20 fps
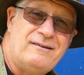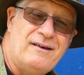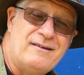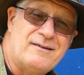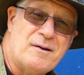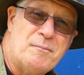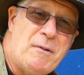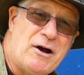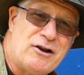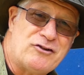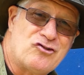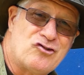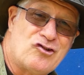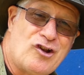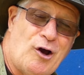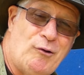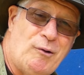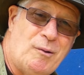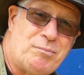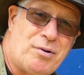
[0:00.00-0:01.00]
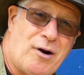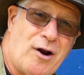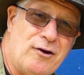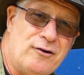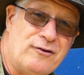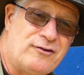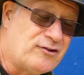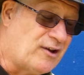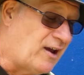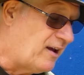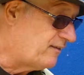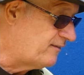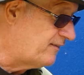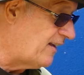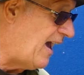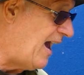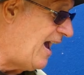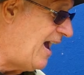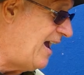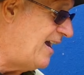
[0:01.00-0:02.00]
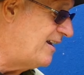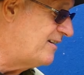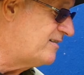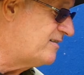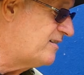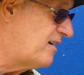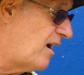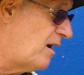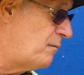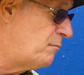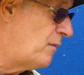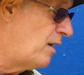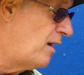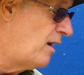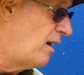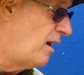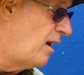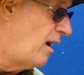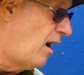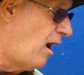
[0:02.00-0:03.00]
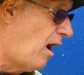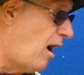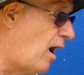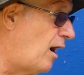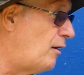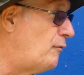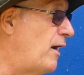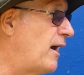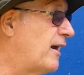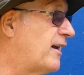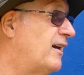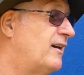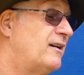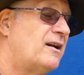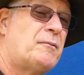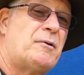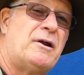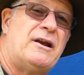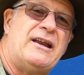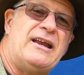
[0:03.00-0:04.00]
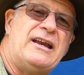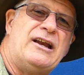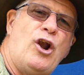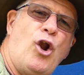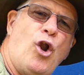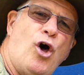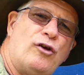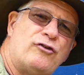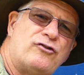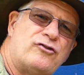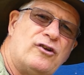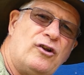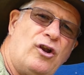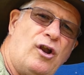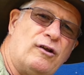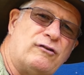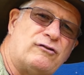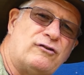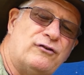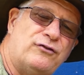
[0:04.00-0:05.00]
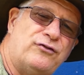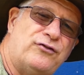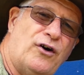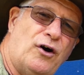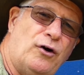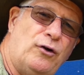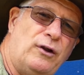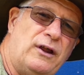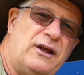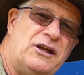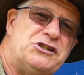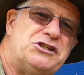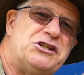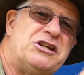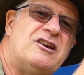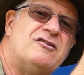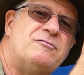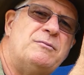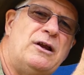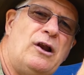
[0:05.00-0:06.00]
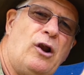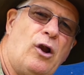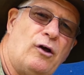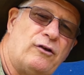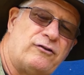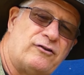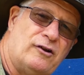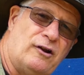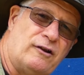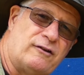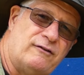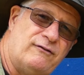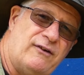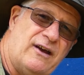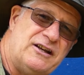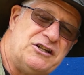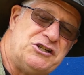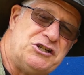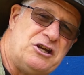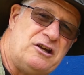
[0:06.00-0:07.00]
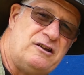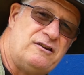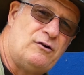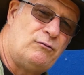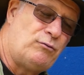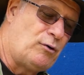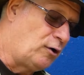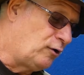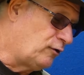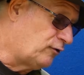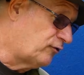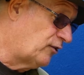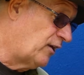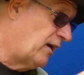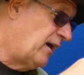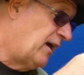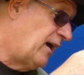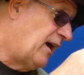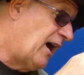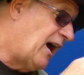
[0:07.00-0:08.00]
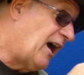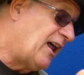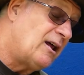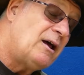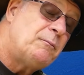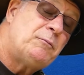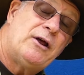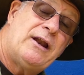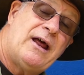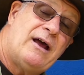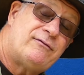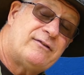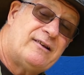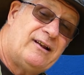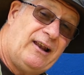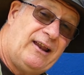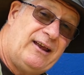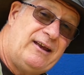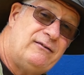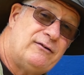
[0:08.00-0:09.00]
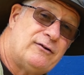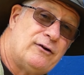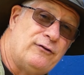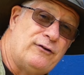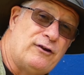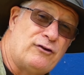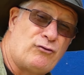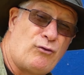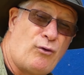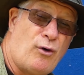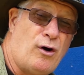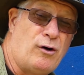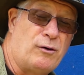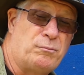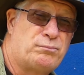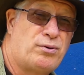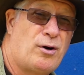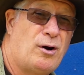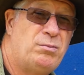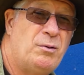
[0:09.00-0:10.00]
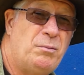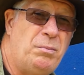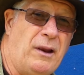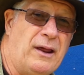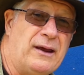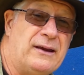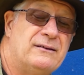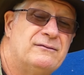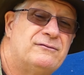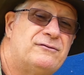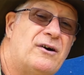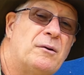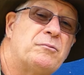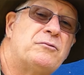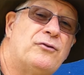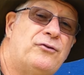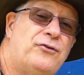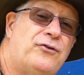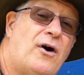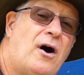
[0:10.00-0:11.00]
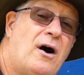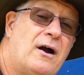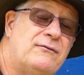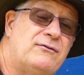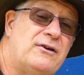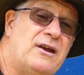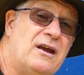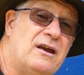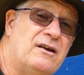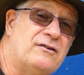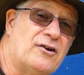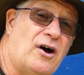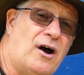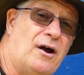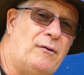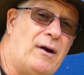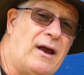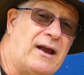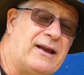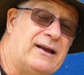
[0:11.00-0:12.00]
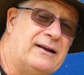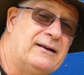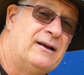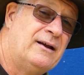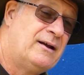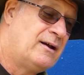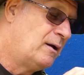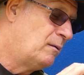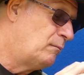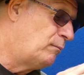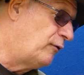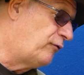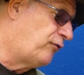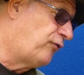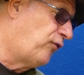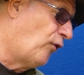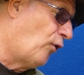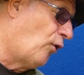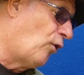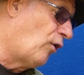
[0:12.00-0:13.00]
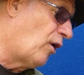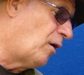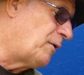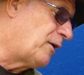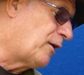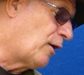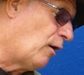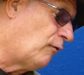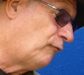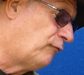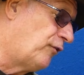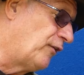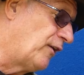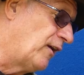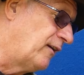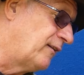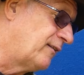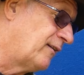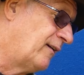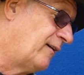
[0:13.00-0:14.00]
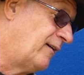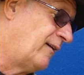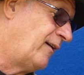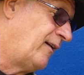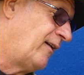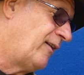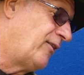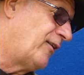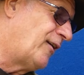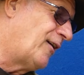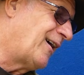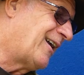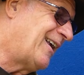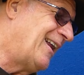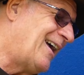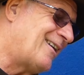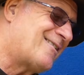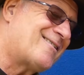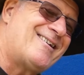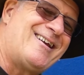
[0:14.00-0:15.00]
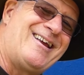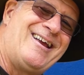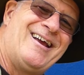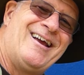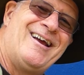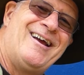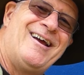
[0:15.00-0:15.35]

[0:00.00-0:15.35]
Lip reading: is a much slower process, and I reckon I'm going to need lots and lots of foliage to give me lots and lots of energy in the roots, and I'm going to have to leave it on this rock probably for up to 5 years, I reckon, before I'll be confident that I can actually